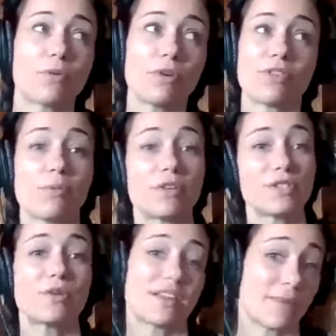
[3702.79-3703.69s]
Well, then
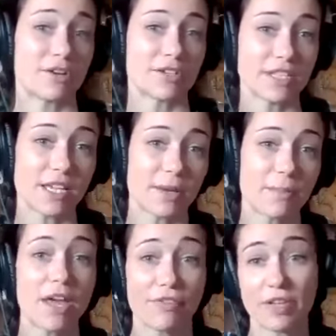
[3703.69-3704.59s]
once you get better sleep,